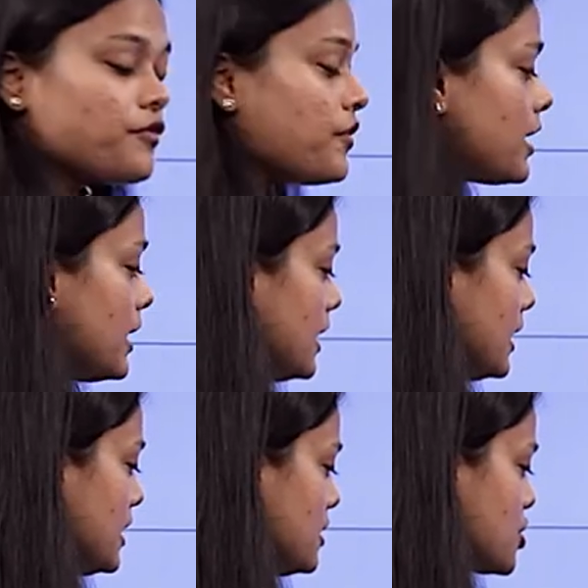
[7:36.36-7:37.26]
where
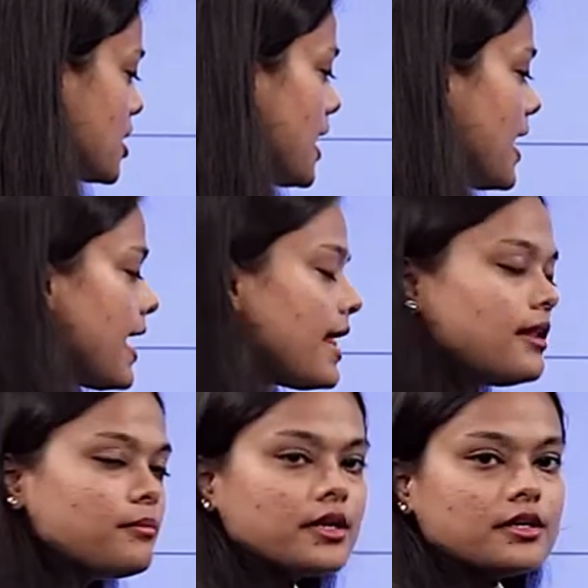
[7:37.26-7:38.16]
each
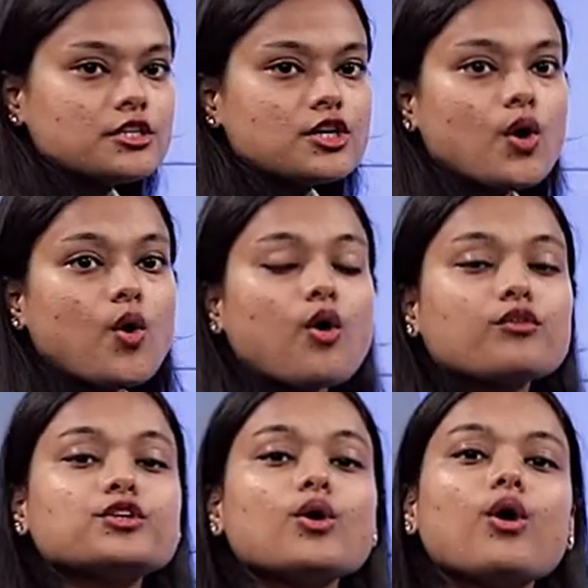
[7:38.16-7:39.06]
element
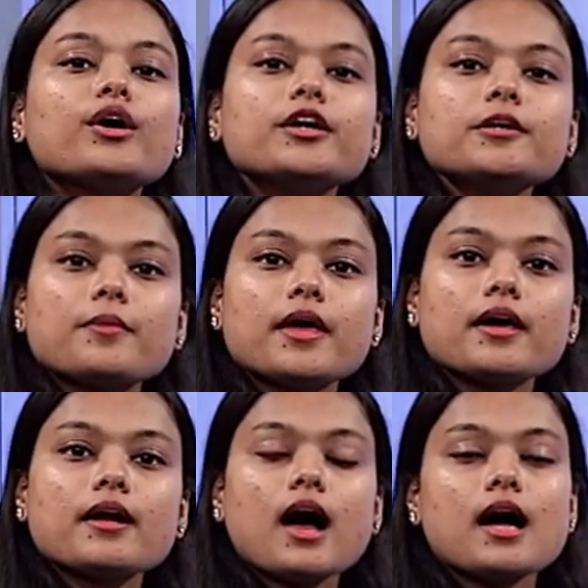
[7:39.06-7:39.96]
of the ordered
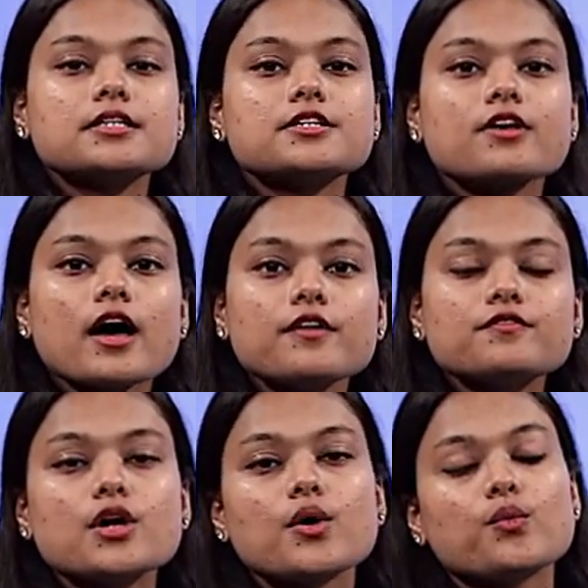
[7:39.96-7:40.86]
pair are
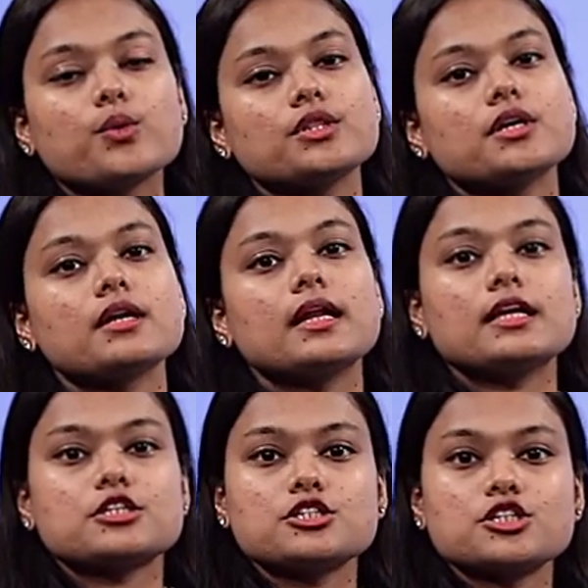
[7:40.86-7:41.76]
derived with the
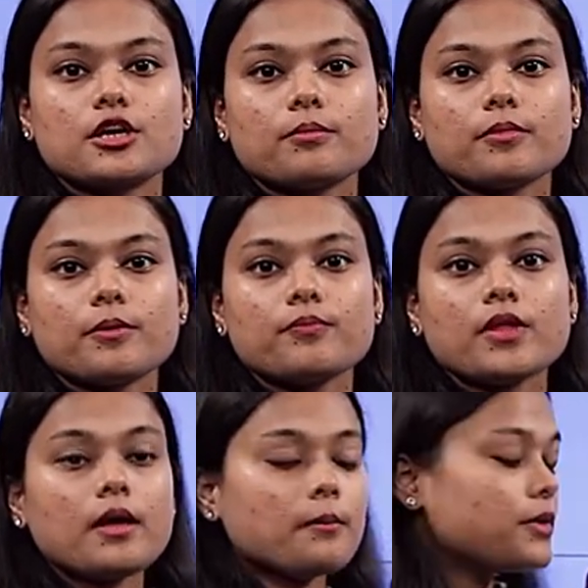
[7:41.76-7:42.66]
relationship
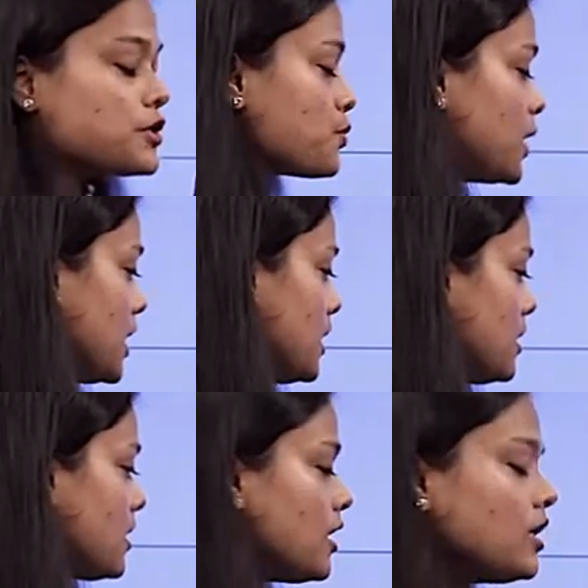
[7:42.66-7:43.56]
between
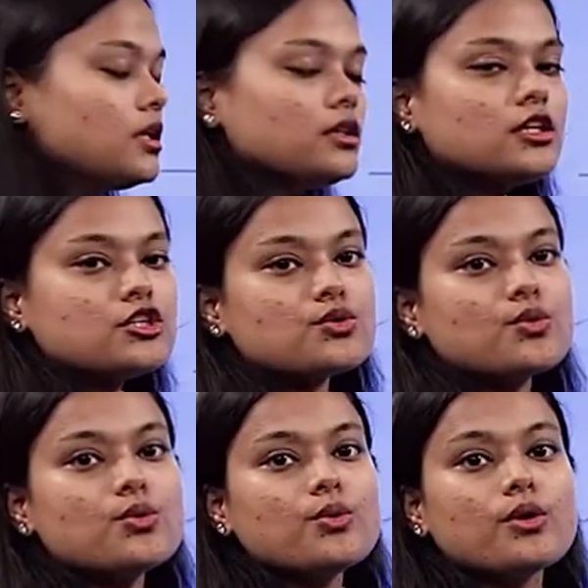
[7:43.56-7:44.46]
the
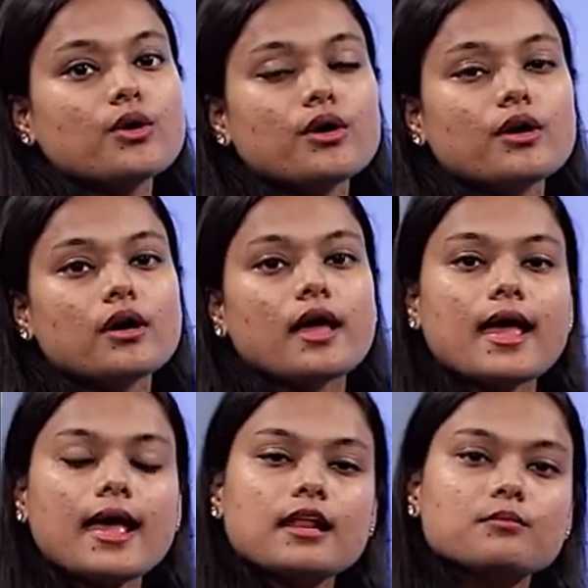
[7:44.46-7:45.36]
two
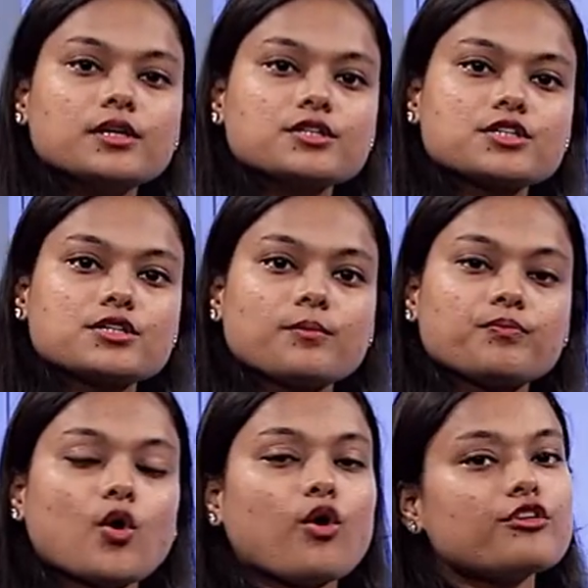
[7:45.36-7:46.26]
elements
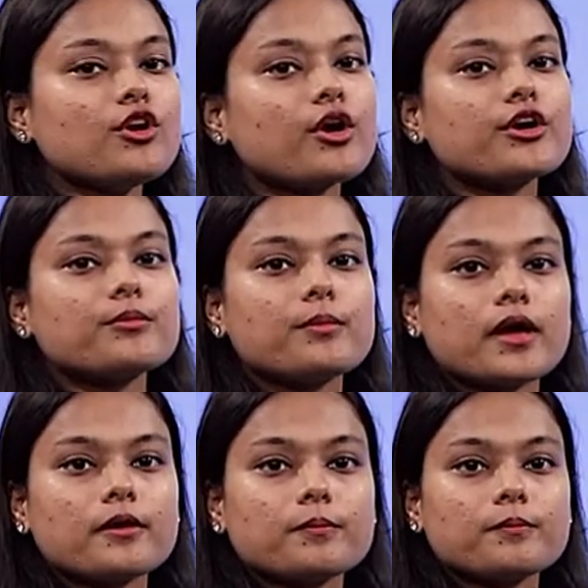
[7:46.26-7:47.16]
of an ordered pair.